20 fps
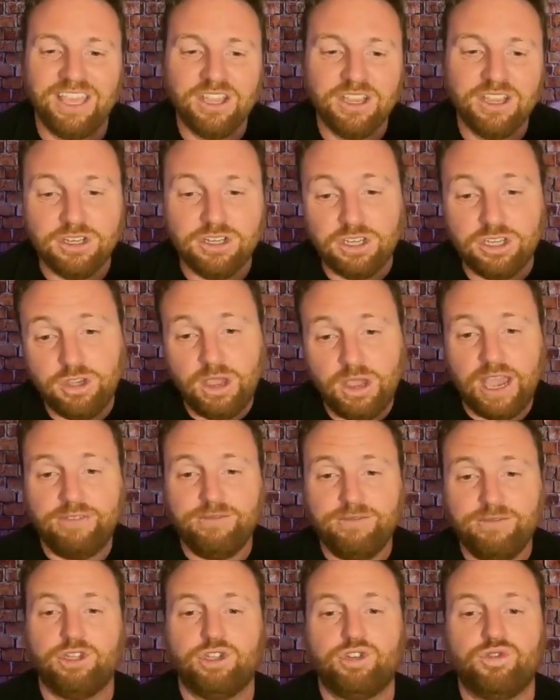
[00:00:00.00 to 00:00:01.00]
you have
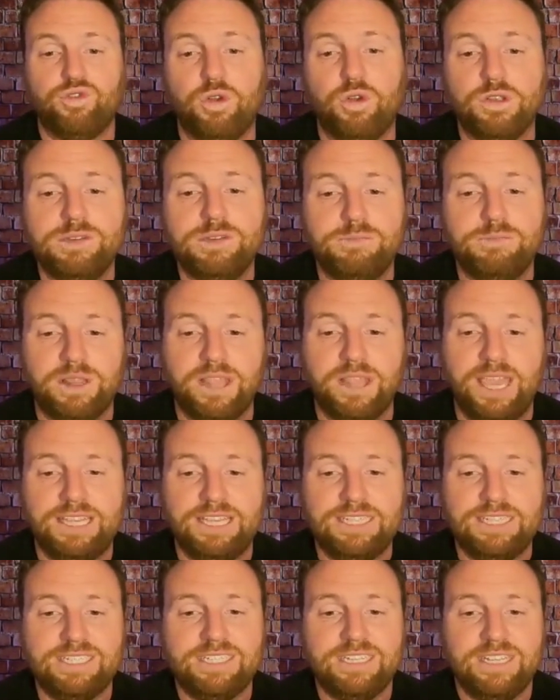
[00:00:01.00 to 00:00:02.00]
controls in
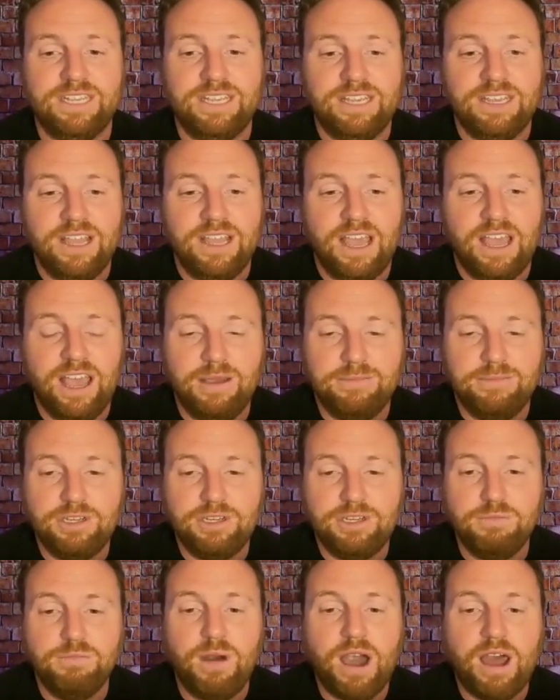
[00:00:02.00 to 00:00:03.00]
place to
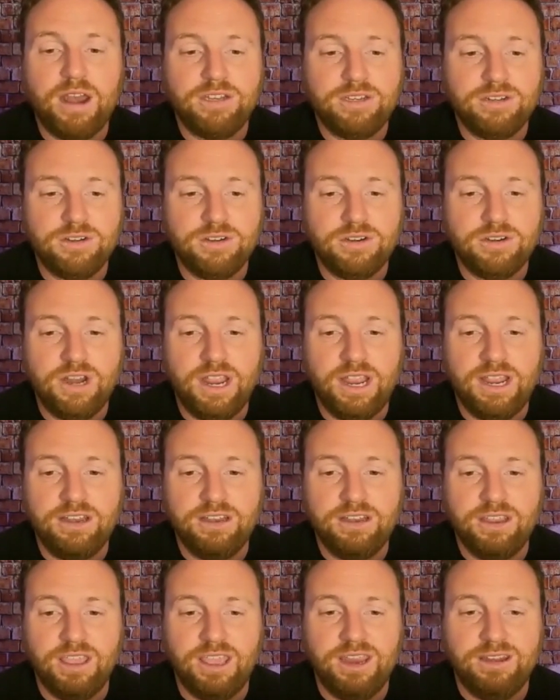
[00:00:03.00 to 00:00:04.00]
monitor
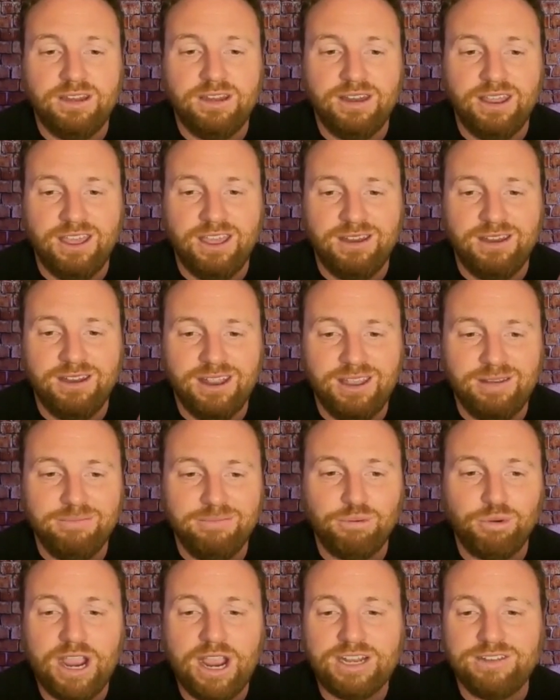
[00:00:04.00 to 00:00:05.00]
and
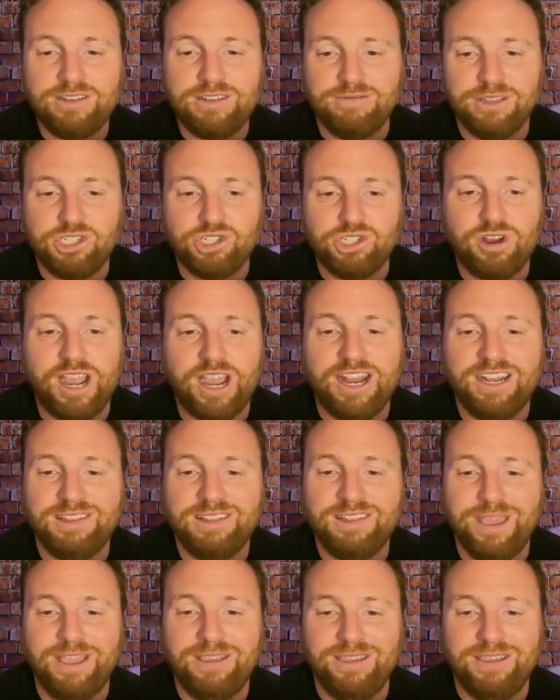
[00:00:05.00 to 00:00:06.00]
proactively try to
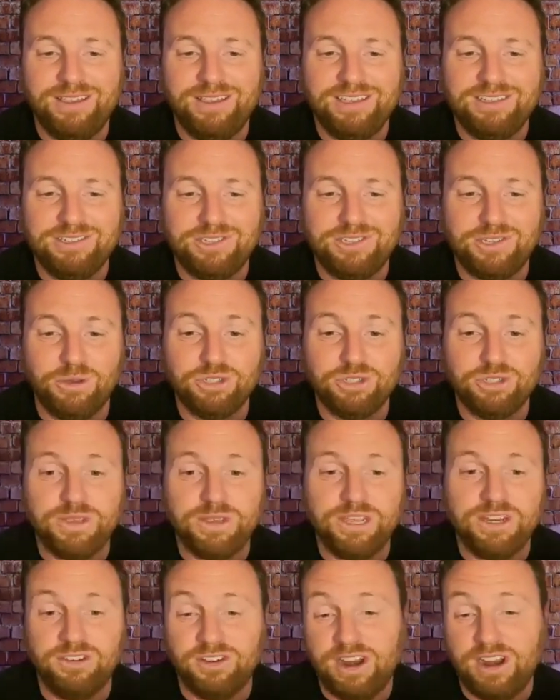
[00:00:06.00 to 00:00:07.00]
make social
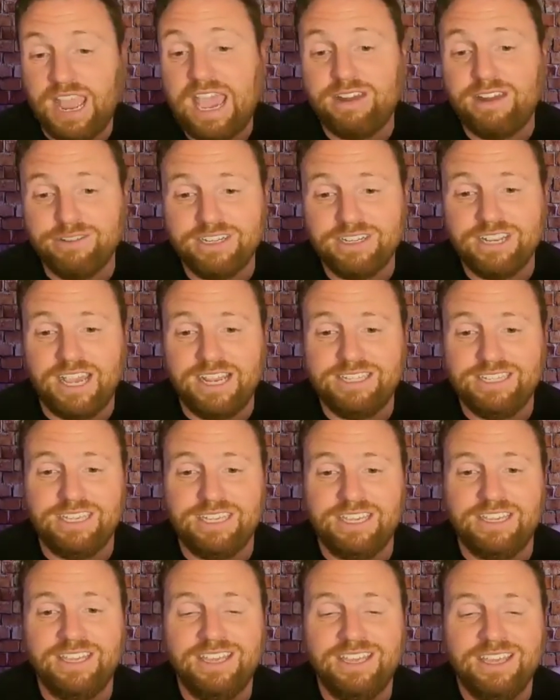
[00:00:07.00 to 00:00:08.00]
media and your
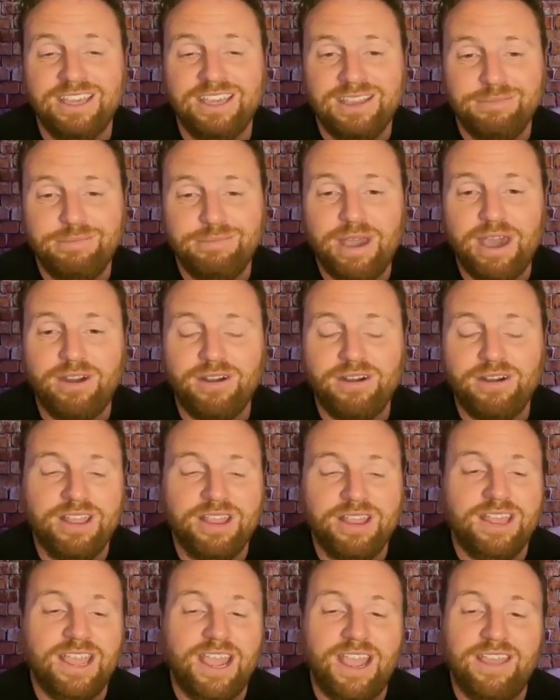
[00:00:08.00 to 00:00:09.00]
advertising better.
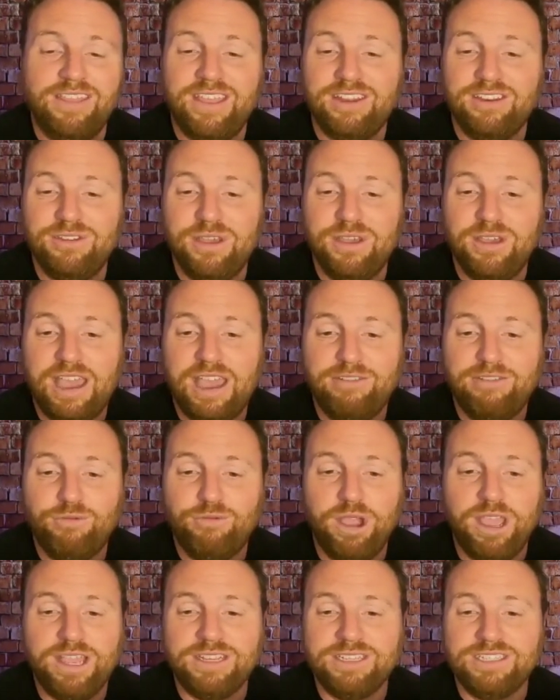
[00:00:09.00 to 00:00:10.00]
And then do you have
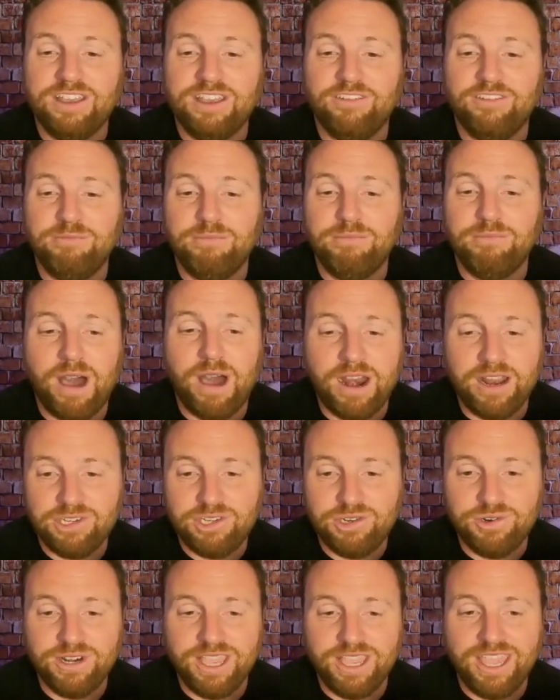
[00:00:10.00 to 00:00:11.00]
ways of
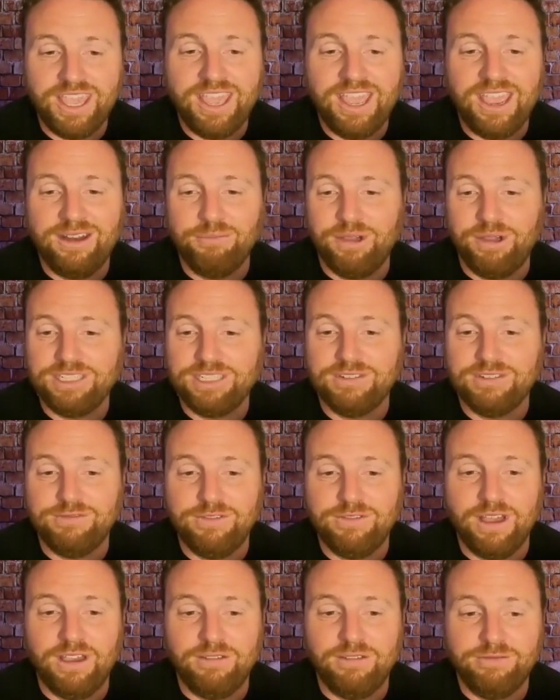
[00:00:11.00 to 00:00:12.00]
monitoring it and ways of